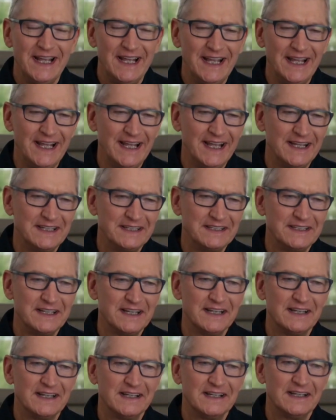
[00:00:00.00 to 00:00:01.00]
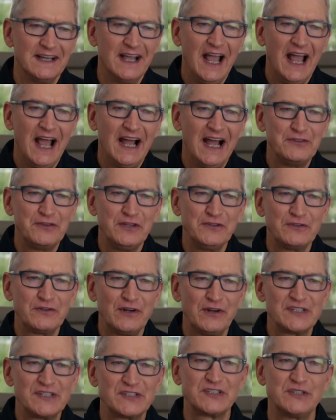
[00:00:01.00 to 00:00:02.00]
And I think there
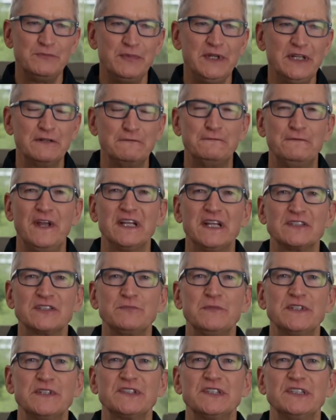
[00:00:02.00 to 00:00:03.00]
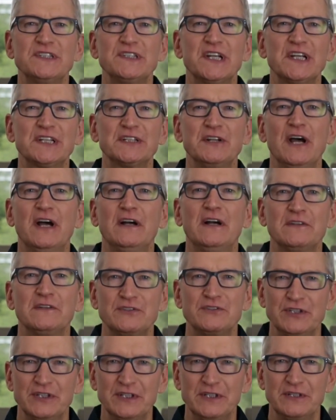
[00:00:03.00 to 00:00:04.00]
has to be advancements in
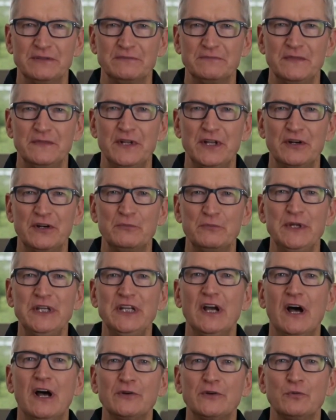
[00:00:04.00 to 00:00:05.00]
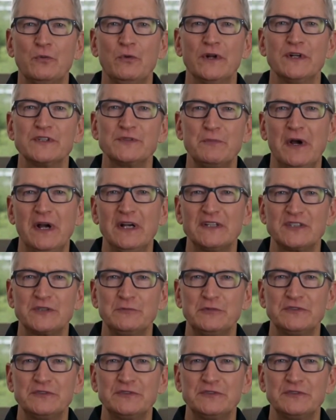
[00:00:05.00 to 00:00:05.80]
technology that are beyond what is possible